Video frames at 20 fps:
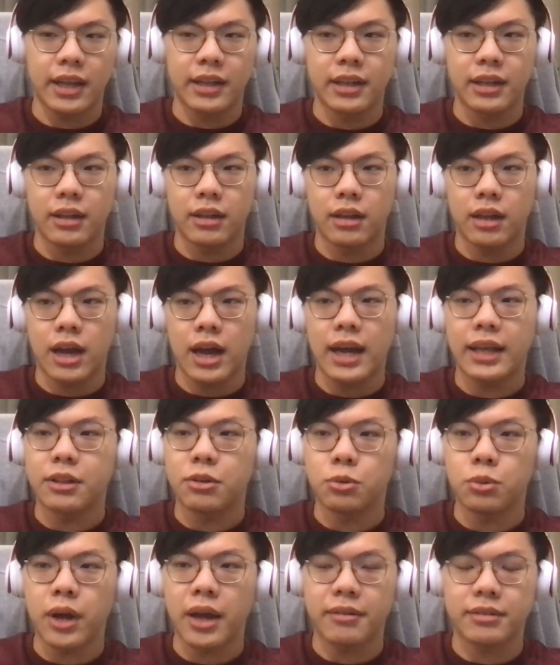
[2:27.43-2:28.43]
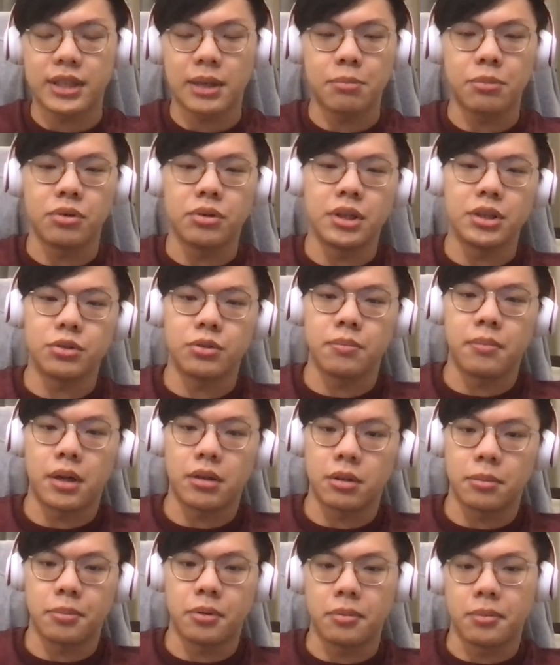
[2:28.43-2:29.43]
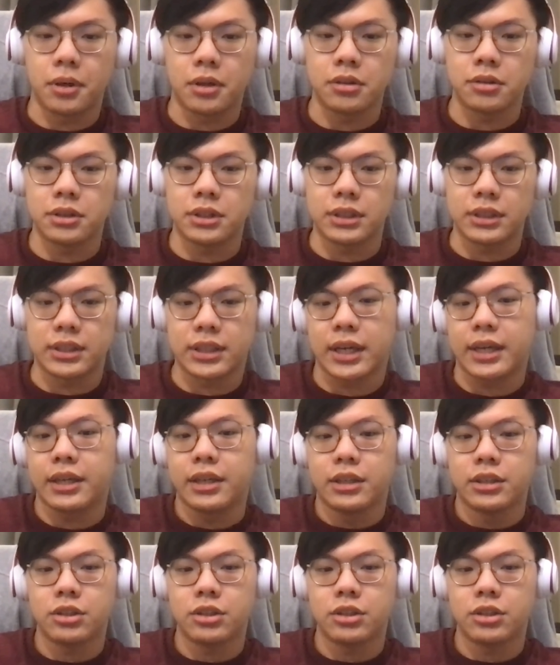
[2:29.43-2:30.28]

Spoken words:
and I do have some units with multiple models inside.